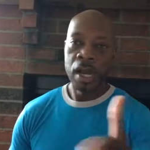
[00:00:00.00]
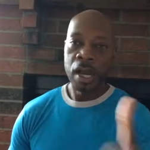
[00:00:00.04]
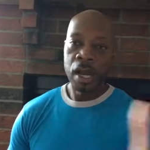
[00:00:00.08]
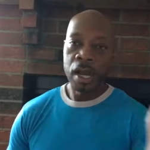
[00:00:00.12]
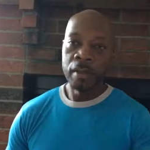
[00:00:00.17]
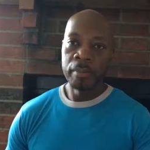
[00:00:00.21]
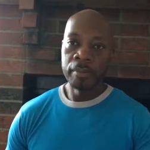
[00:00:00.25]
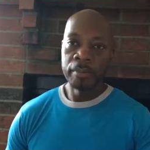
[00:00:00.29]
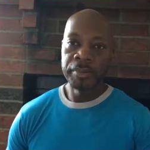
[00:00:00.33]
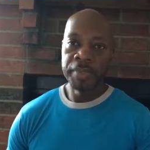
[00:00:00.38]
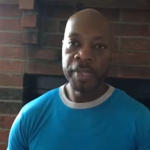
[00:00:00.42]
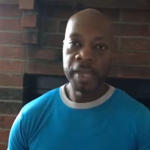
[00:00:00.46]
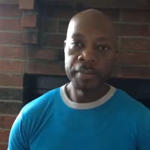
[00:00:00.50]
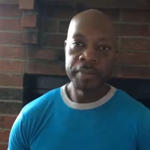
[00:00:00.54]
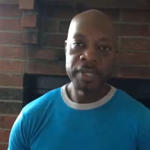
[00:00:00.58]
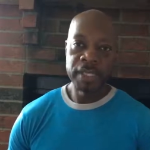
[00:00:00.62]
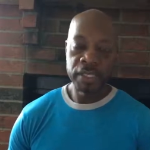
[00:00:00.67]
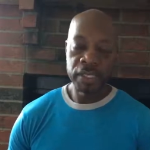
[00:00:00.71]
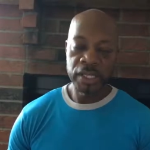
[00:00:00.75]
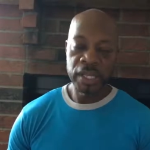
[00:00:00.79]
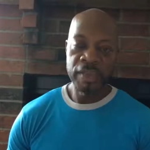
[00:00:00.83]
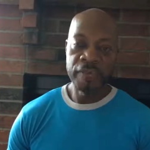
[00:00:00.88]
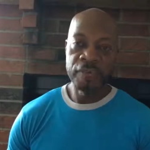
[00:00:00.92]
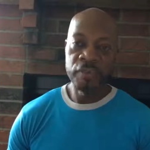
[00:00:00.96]
um, be able
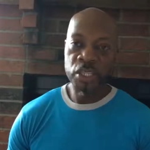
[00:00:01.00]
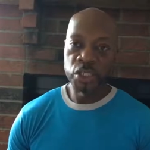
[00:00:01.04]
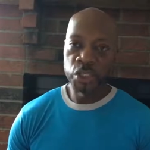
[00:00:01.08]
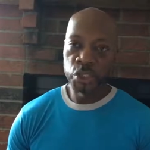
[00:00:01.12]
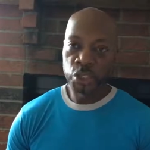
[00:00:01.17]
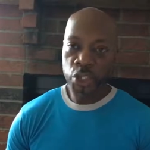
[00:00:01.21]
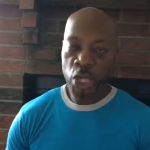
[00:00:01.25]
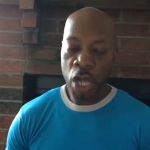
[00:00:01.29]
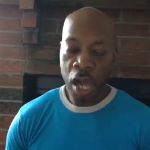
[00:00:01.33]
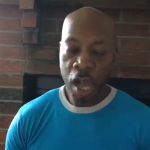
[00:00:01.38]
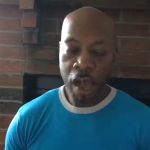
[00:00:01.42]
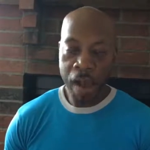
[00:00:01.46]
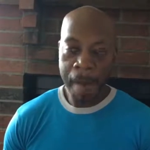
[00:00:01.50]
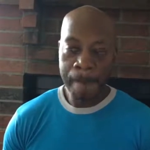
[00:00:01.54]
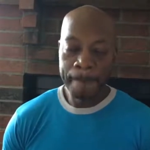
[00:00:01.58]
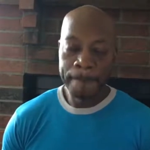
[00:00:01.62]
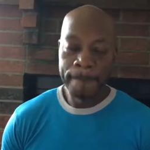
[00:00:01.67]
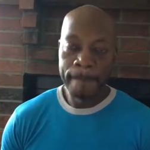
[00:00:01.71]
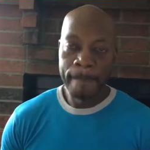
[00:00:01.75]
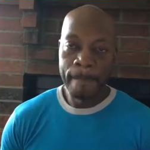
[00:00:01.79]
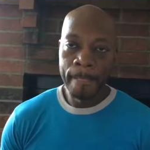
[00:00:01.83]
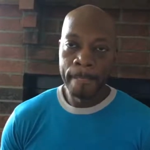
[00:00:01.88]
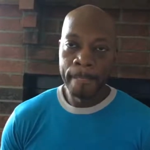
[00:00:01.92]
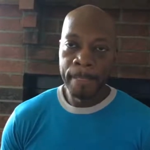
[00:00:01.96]
to leave your job
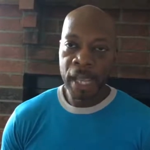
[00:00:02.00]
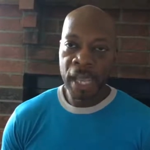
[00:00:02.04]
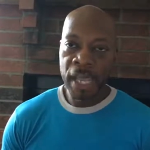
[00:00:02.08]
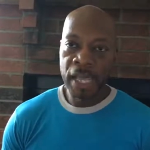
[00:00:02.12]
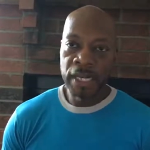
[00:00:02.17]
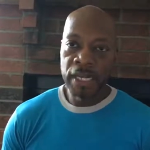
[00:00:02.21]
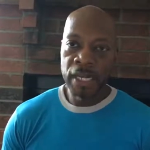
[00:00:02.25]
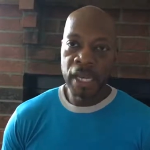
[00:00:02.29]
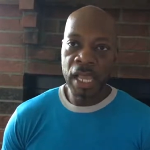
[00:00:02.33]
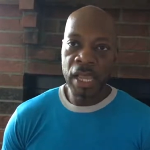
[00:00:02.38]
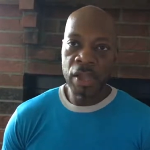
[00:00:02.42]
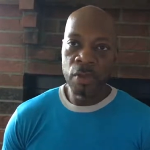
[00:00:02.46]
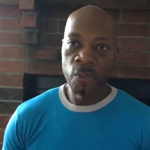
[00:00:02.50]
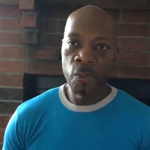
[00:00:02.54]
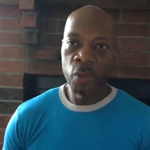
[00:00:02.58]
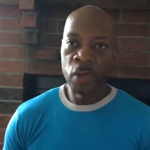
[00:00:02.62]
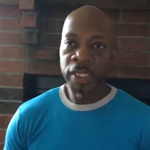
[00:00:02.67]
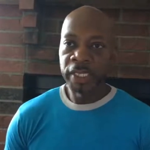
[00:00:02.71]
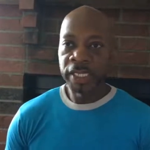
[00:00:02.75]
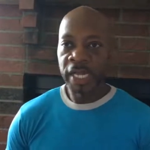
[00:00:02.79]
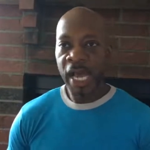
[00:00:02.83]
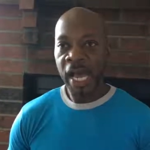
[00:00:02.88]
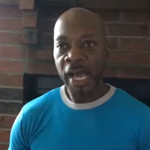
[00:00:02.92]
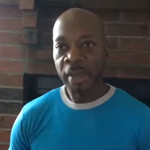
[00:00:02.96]
and, and
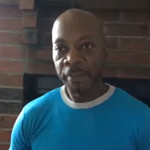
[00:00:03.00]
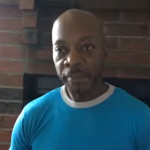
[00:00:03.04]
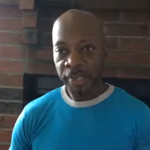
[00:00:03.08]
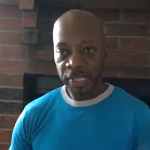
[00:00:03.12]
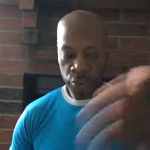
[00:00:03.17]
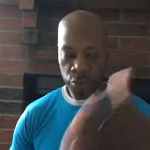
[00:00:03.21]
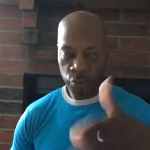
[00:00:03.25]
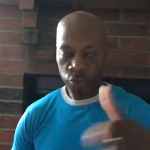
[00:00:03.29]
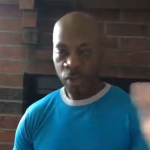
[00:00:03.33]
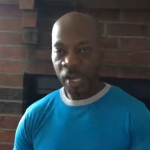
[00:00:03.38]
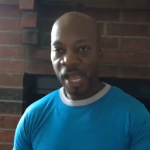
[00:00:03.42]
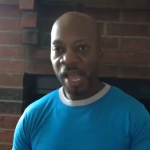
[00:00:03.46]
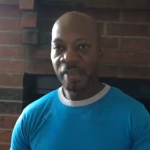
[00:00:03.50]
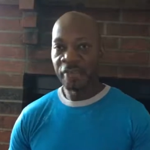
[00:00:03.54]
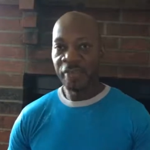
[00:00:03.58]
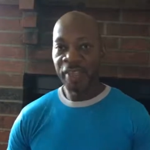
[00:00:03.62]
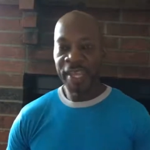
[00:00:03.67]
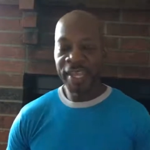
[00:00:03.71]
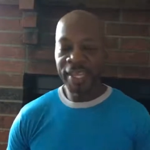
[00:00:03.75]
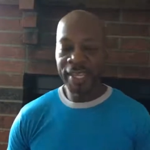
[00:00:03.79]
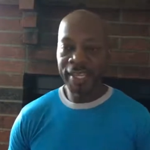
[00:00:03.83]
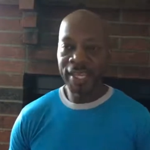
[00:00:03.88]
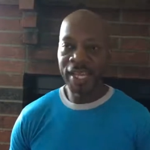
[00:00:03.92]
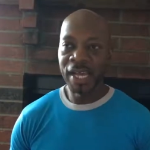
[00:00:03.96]
whatnot because you have
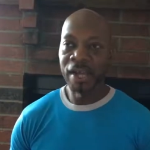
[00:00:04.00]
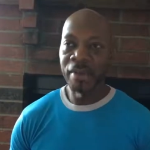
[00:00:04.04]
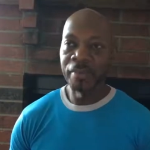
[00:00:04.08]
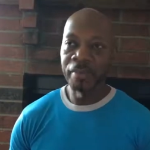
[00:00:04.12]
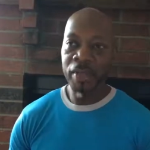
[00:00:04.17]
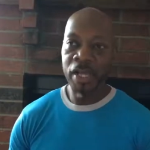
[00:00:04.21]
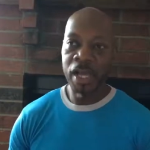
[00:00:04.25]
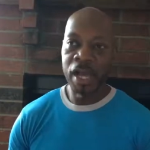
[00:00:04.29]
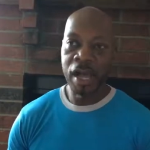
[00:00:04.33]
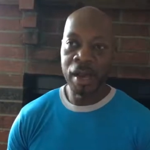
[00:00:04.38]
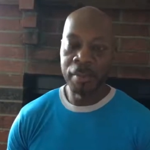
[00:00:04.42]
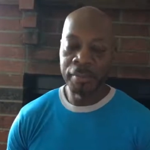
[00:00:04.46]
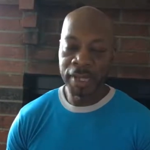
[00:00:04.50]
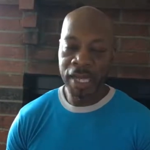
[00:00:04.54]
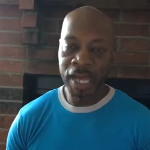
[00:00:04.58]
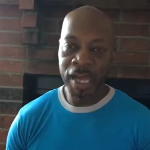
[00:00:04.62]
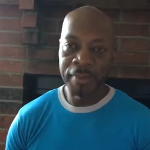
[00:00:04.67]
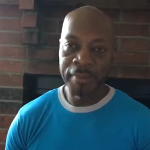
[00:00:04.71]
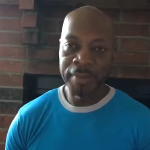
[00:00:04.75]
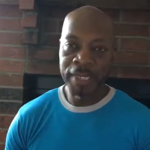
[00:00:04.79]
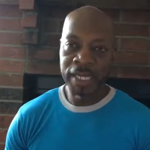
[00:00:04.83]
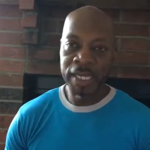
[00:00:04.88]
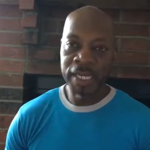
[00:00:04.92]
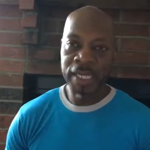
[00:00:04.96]
the income um,
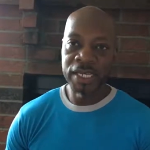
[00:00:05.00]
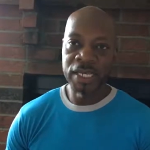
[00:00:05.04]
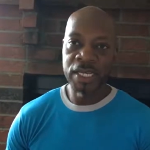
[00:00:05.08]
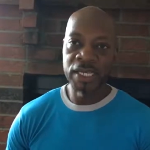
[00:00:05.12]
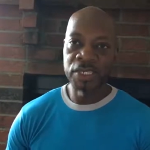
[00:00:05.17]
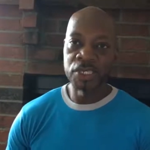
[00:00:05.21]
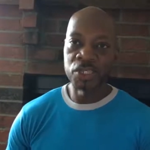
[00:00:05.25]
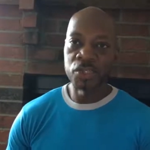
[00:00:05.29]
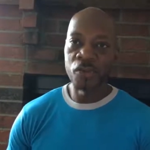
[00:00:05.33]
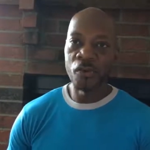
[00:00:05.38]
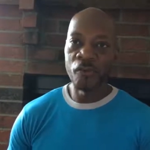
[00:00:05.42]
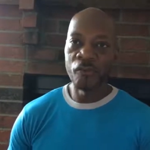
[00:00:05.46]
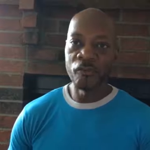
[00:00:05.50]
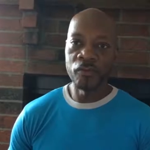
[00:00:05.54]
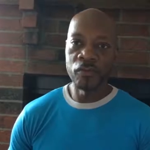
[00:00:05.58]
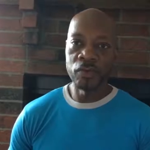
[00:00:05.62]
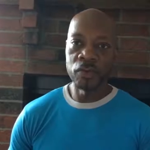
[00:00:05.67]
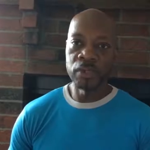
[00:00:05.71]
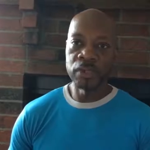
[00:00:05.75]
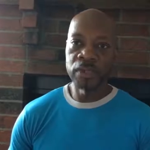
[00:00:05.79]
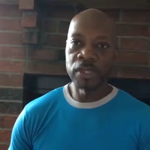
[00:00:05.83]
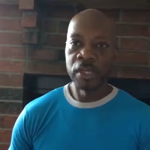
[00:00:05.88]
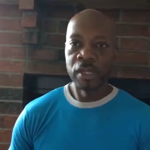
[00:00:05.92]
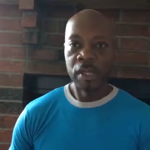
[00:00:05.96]
coming in and so
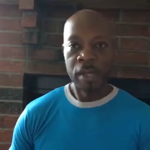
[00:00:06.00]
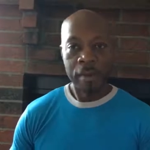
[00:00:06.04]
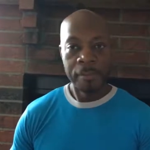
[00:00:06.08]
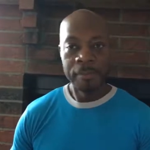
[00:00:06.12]
forth.